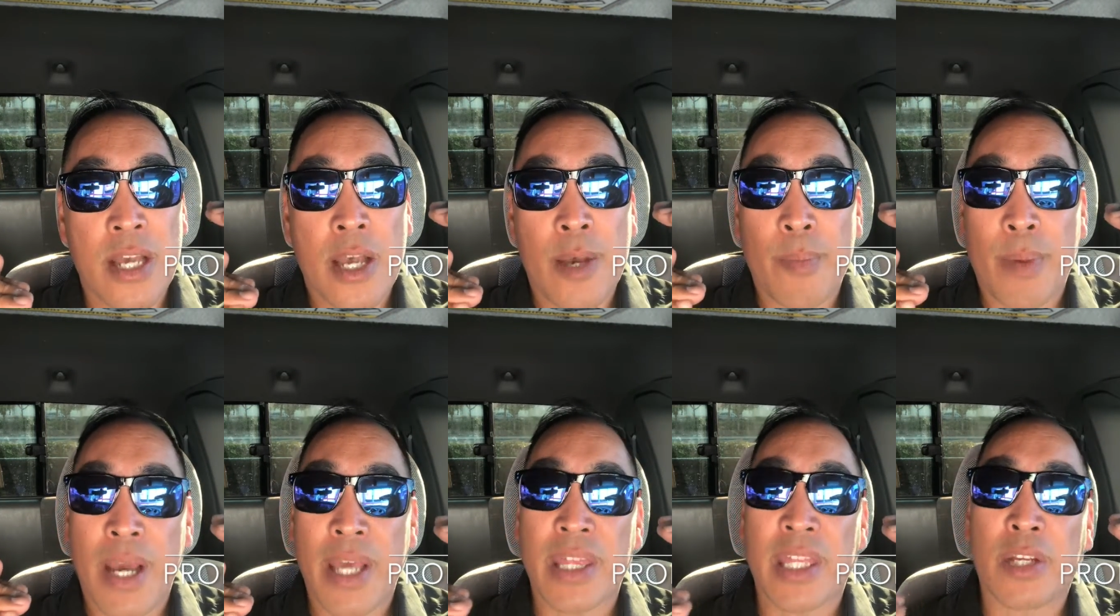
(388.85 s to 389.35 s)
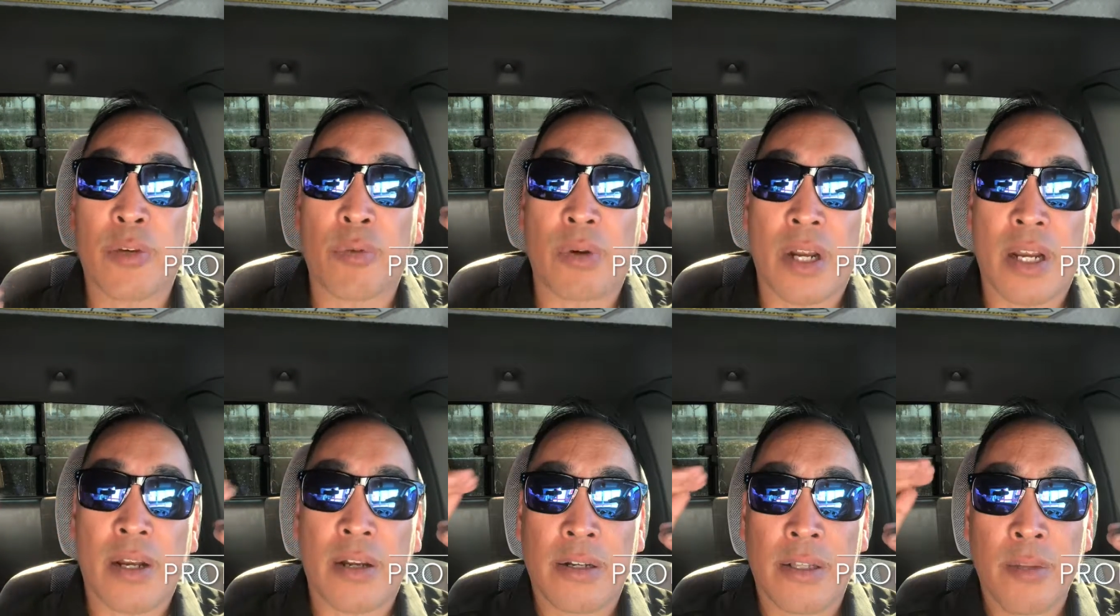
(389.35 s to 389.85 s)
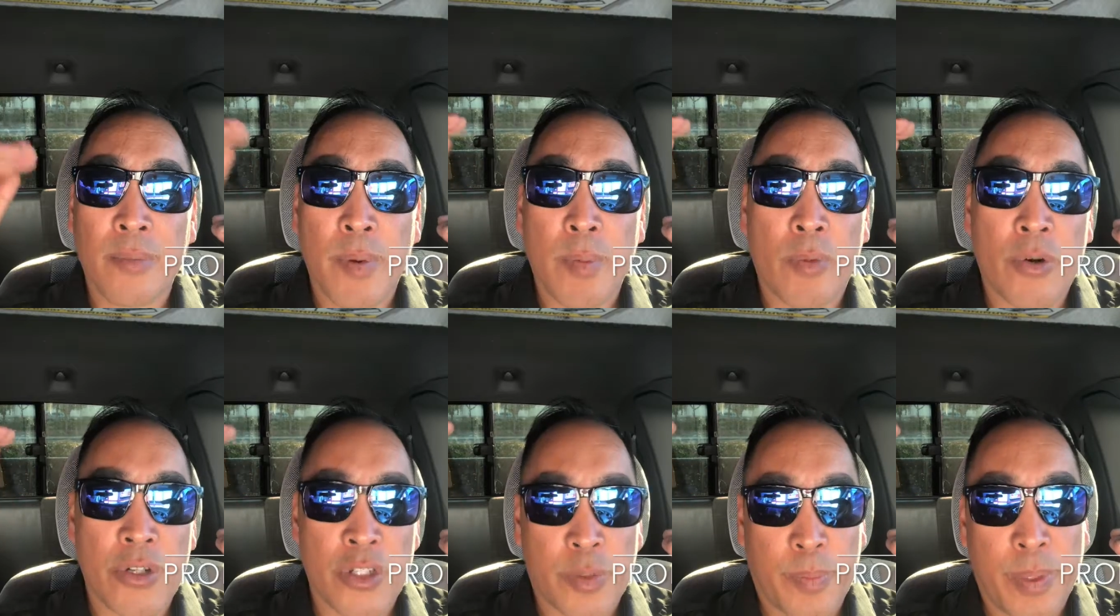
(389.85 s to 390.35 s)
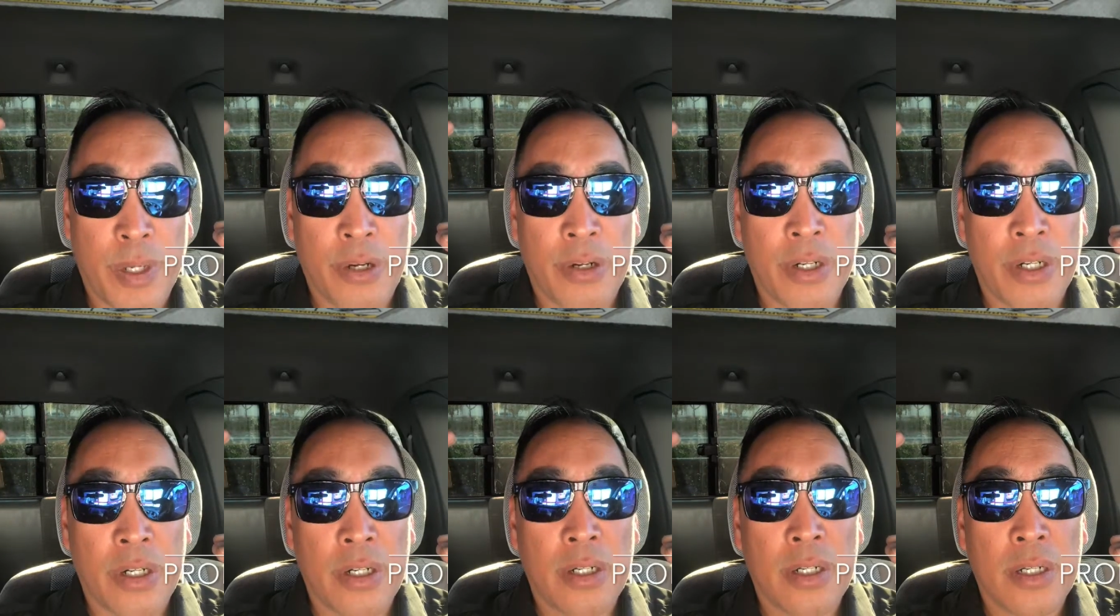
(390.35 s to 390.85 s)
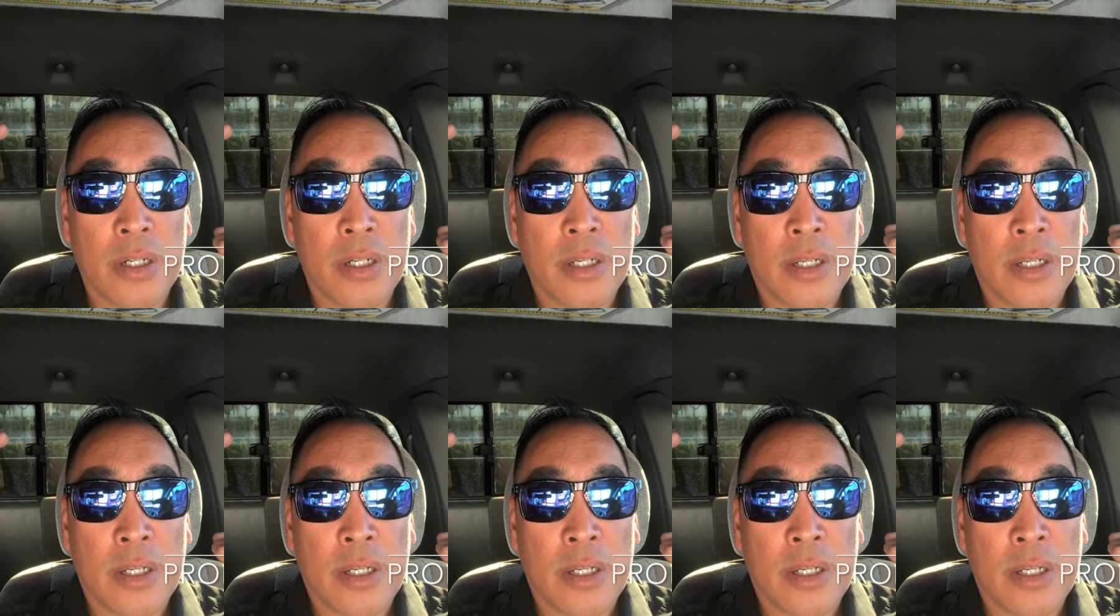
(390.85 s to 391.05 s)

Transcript: but I think we're a little bit more superior.